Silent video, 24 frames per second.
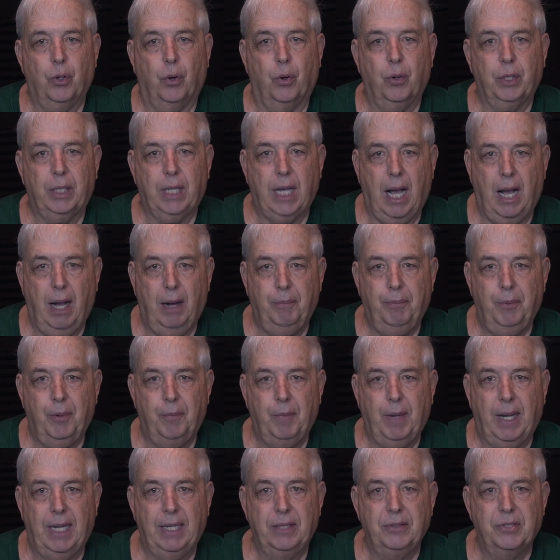or
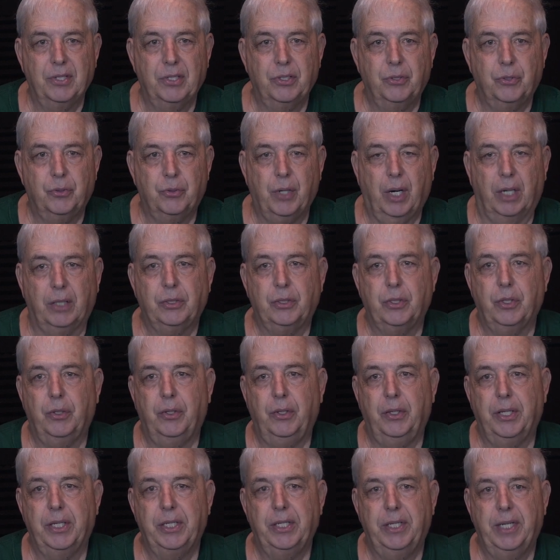compromise the
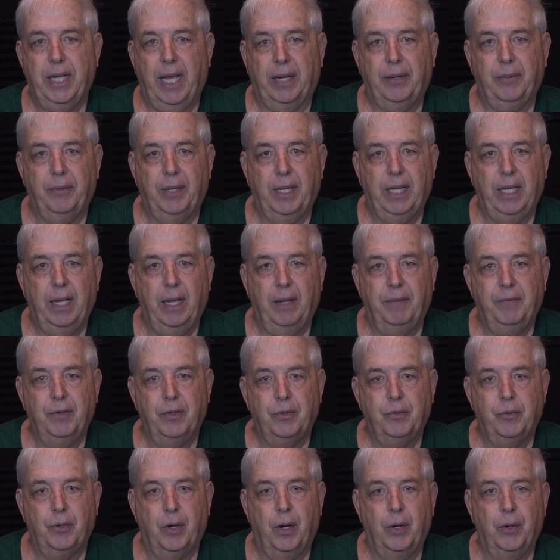structural integrity of
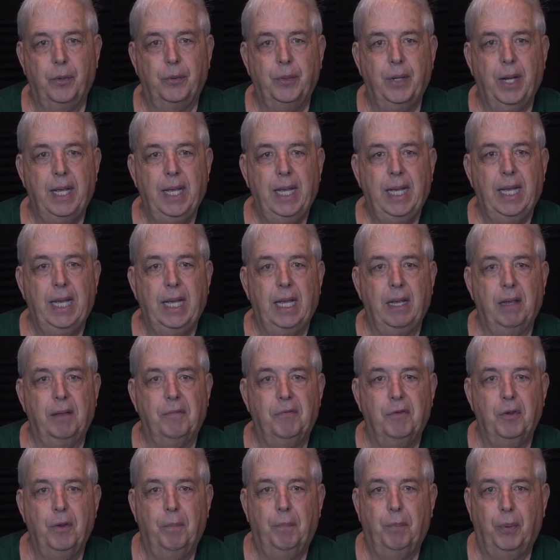your drone
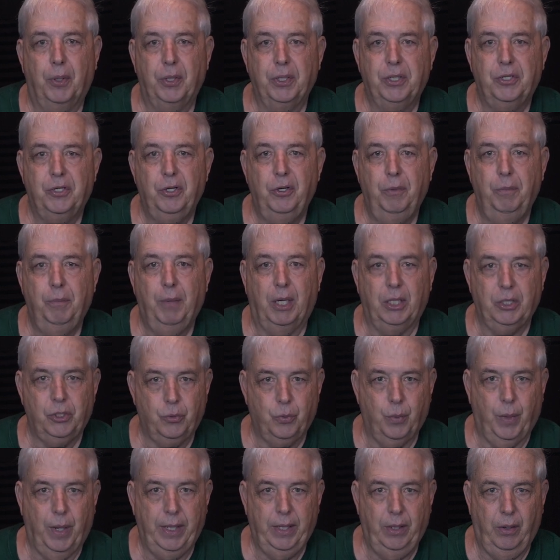if you put too
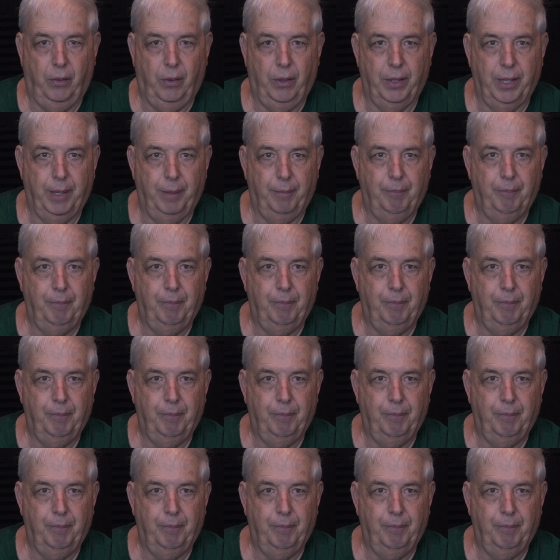much weight on it.